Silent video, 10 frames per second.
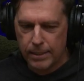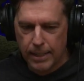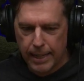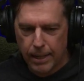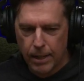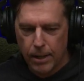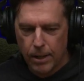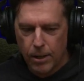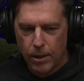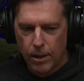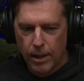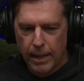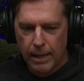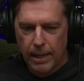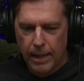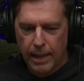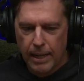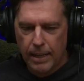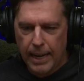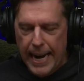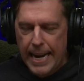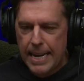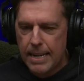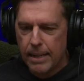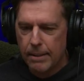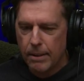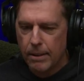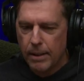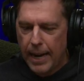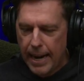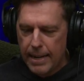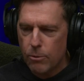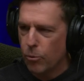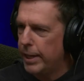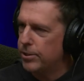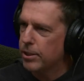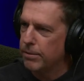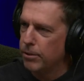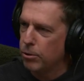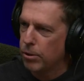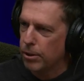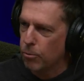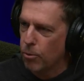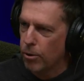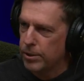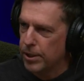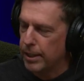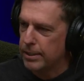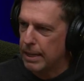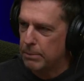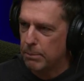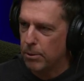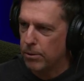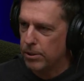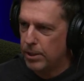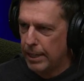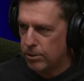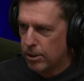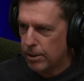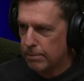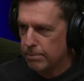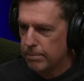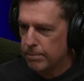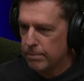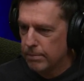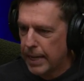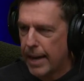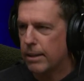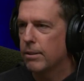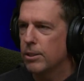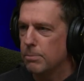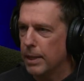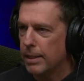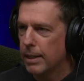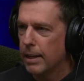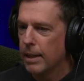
It's like it, any any risk of nuclear war is unacceptable. The stakes are cataclysmic.